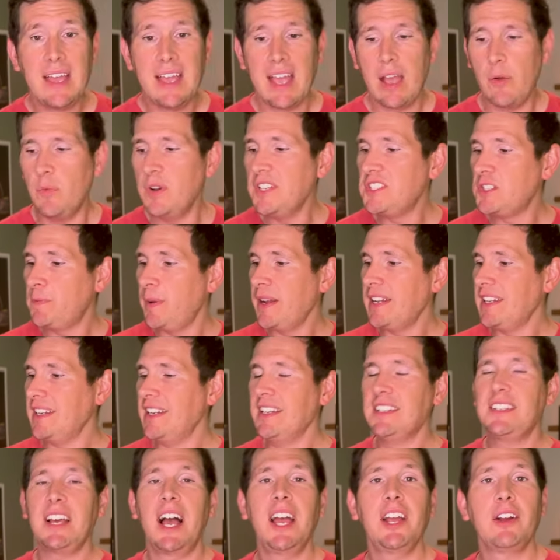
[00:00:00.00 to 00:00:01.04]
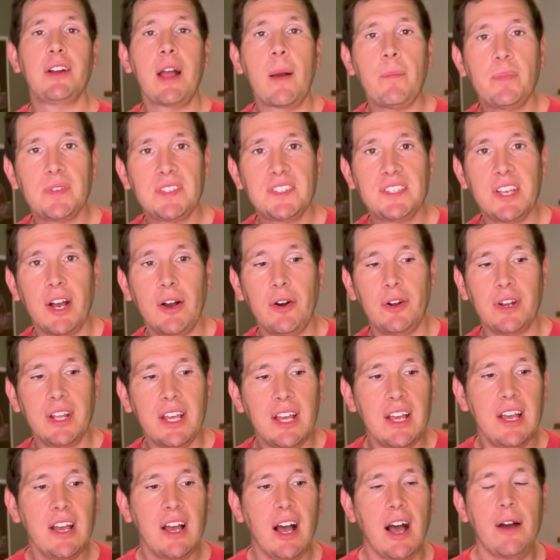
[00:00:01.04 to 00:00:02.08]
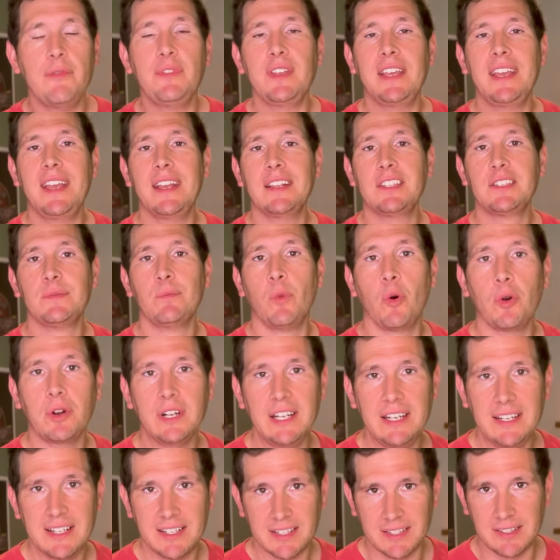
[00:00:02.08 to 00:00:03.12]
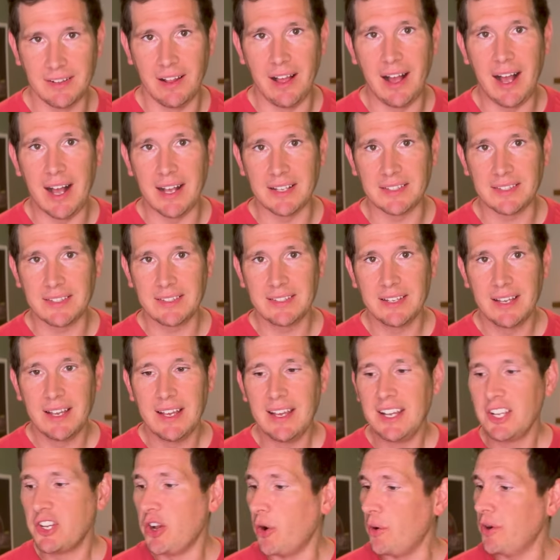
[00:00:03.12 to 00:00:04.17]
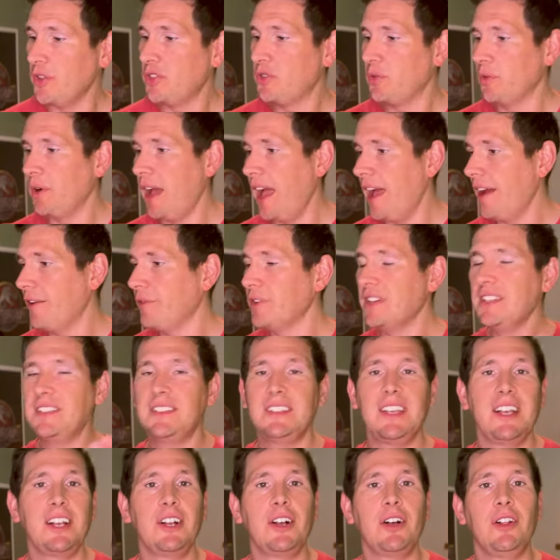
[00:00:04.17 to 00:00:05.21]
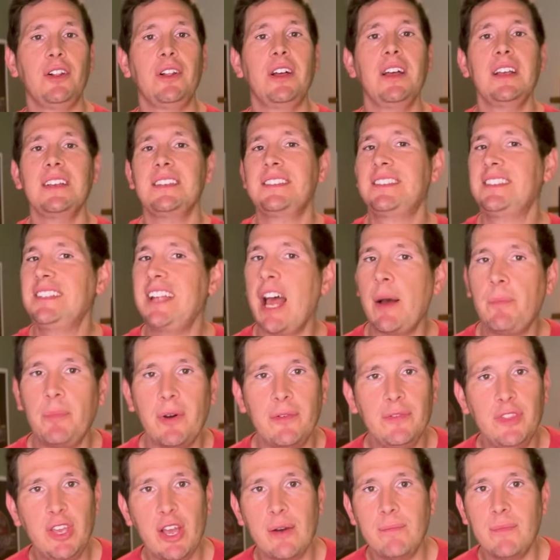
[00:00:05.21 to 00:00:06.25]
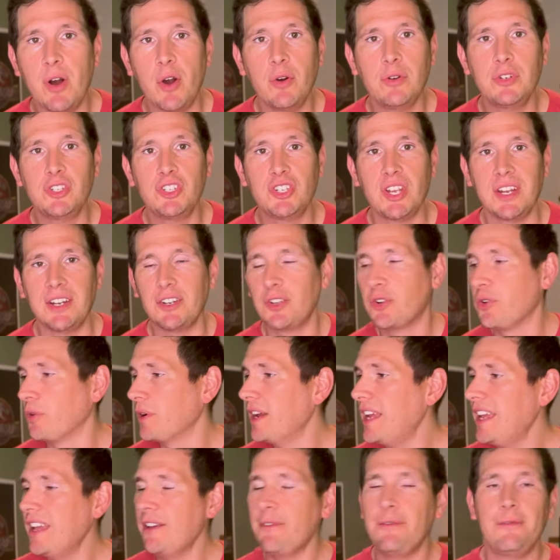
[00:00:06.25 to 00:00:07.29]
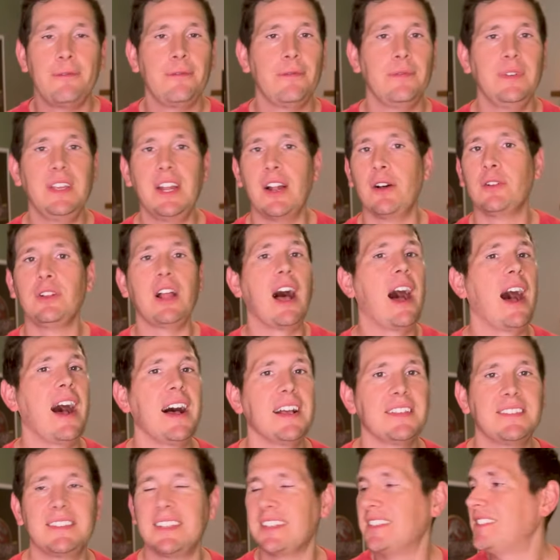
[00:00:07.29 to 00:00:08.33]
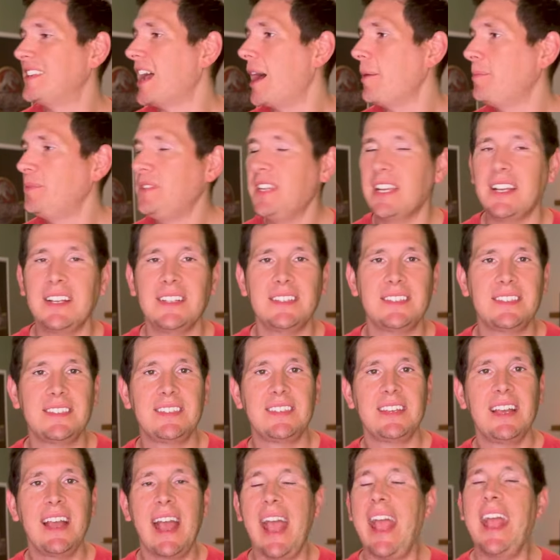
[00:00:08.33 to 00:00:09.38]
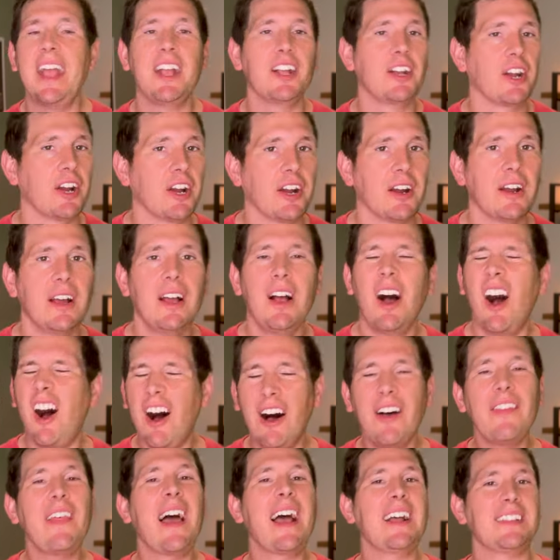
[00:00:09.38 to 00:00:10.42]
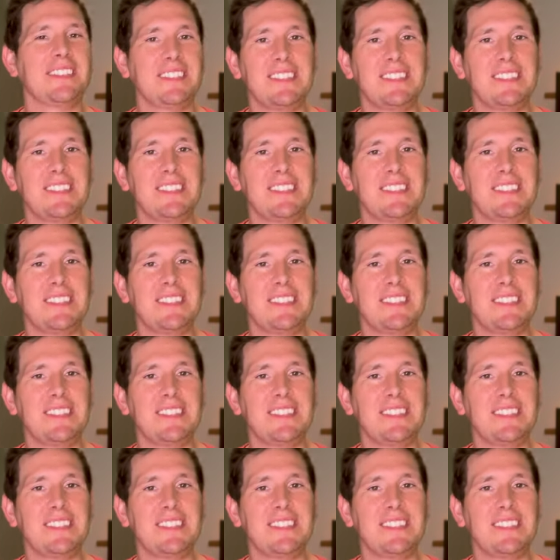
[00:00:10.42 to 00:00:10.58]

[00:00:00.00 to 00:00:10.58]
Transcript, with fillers: And we spent an entire episode of the kids mourning his loss, going through every single step of the emotion grief, you know, loss, acceptance, anger, all that